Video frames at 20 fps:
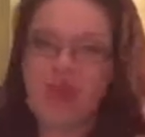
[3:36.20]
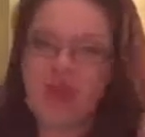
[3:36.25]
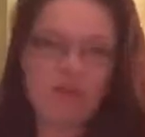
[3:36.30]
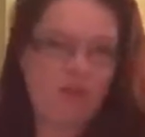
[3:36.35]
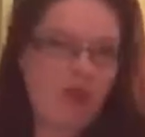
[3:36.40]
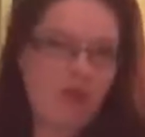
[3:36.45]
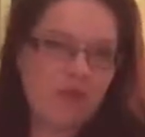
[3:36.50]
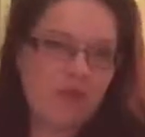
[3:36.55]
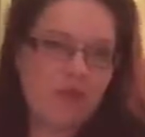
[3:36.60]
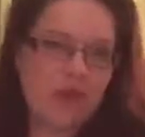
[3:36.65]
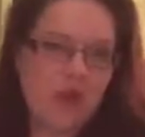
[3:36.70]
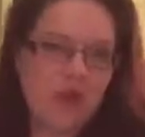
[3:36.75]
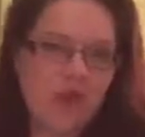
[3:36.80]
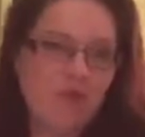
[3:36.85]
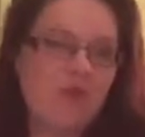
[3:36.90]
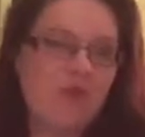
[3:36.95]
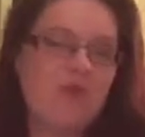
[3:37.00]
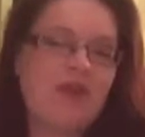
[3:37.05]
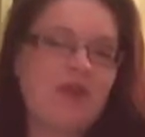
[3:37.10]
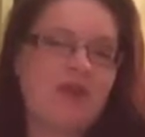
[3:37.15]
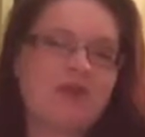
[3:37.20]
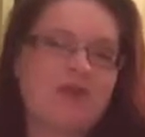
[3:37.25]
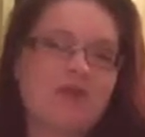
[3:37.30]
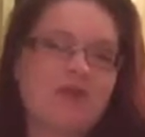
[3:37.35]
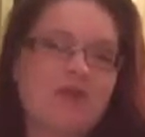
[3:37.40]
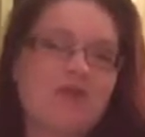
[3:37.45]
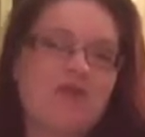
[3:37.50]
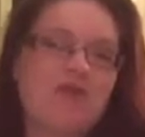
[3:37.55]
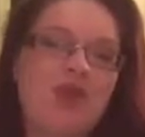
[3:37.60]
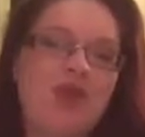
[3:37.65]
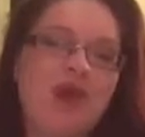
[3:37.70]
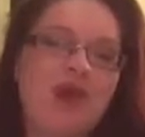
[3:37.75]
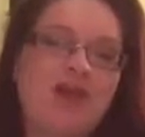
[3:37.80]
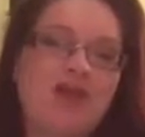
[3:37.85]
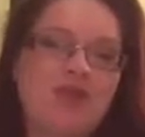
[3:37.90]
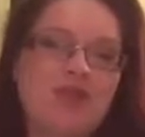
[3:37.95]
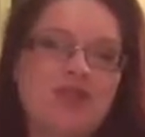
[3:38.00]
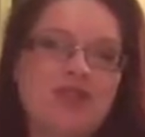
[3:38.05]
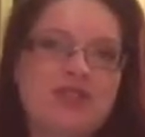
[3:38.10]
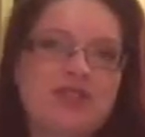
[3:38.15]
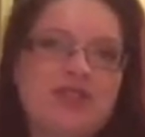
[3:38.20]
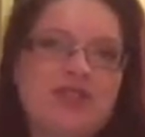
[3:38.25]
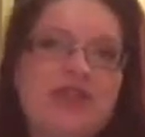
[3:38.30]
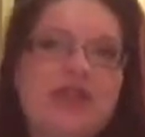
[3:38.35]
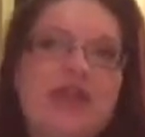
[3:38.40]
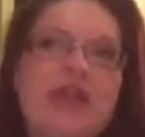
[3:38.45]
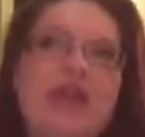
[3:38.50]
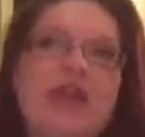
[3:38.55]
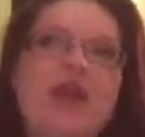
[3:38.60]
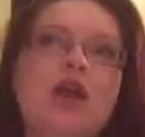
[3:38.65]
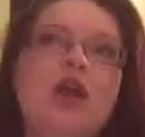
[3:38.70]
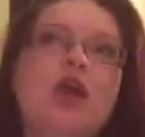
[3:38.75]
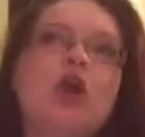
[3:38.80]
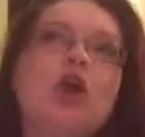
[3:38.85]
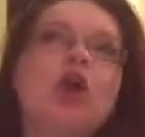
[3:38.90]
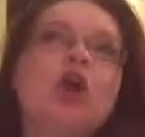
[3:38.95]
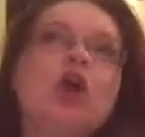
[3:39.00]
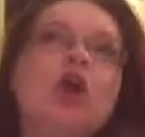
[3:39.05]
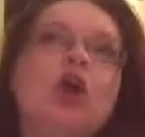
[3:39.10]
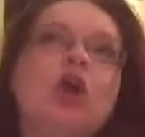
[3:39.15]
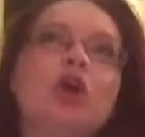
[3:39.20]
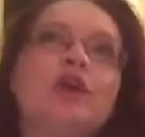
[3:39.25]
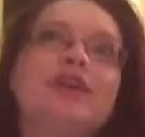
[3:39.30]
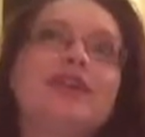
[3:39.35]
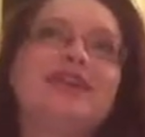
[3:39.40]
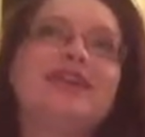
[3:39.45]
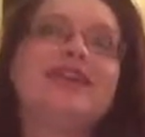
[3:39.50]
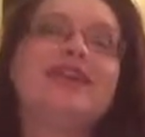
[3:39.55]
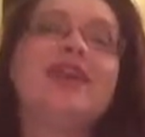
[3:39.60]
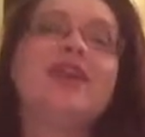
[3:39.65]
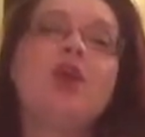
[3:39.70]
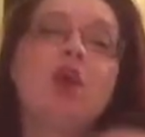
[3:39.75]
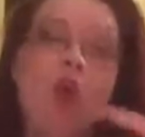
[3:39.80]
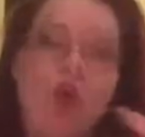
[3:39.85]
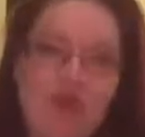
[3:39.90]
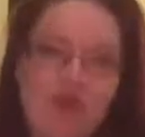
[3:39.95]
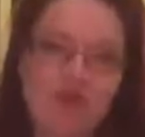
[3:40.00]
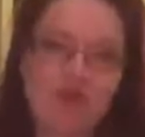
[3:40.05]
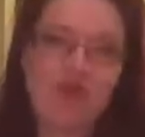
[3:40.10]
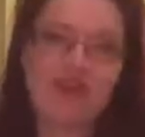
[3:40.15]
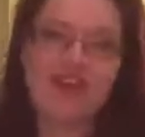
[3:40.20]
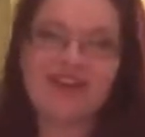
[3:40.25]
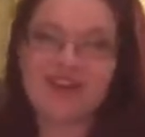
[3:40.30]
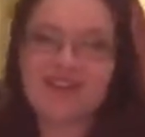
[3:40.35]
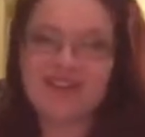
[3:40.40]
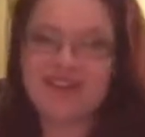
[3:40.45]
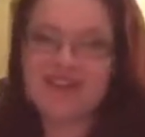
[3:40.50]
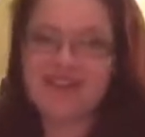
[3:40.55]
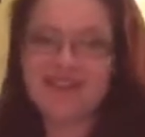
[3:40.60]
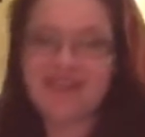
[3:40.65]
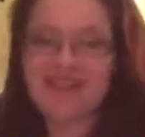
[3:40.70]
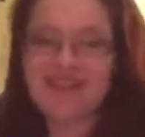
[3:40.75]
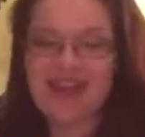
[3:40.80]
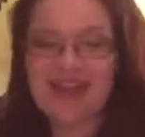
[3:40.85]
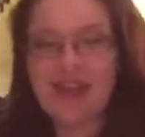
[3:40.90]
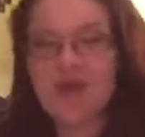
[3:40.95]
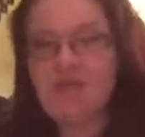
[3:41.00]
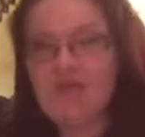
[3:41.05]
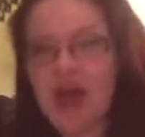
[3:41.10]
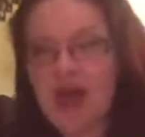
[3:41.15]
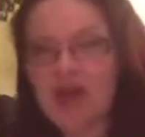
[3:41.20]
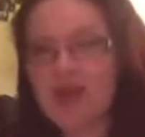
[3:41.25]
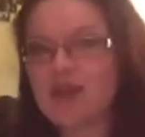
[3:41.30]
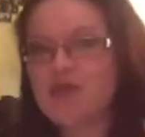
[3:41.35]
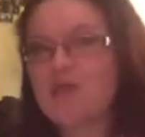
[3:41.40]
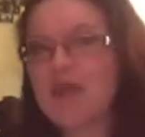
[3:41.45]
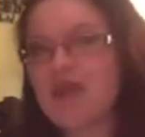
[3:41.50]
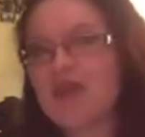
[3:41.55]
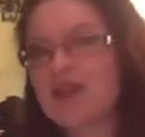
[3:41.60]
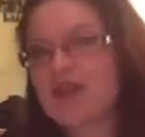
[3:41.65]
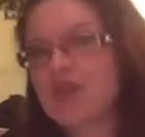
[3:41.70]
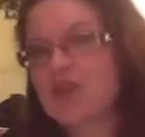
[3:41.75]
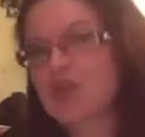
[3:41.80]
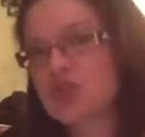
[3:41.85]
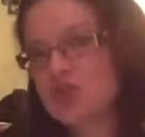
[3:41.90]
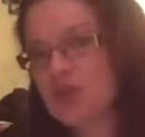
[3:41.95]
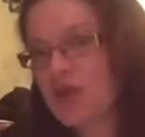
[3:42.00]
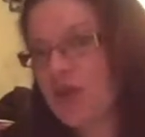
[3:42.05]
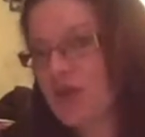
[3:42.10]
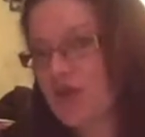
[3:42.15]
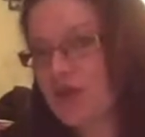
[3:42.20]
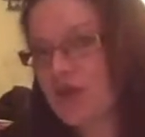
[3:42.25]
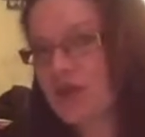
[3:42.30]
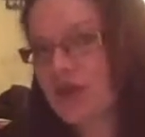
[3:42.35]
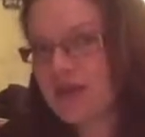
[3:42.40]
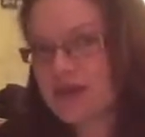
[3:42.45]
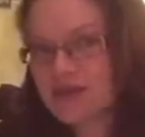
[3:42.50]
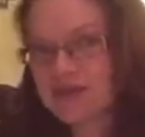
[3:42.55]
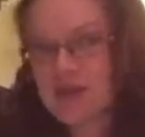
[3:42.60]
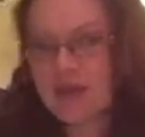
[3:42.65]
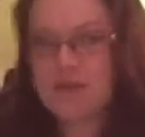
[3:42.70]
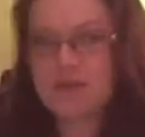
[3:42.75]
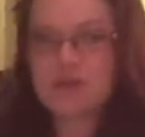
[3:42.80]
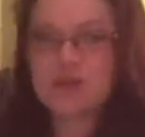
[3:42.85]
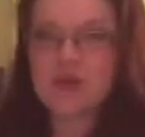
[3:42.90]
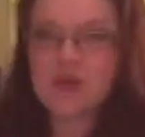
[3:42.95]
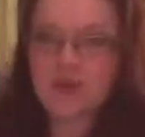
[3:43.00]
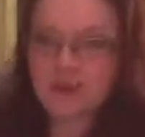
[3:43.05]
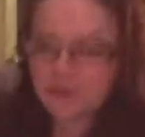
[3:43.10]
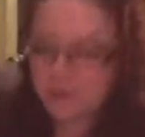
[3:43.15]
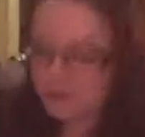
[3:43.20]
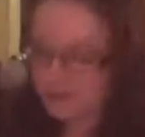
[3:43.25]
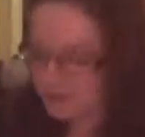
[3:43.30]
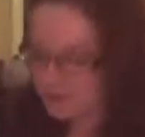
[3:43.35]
I probably know I won't make it, so I'll just get over it that I'm not going to make it and just try harder next time, so.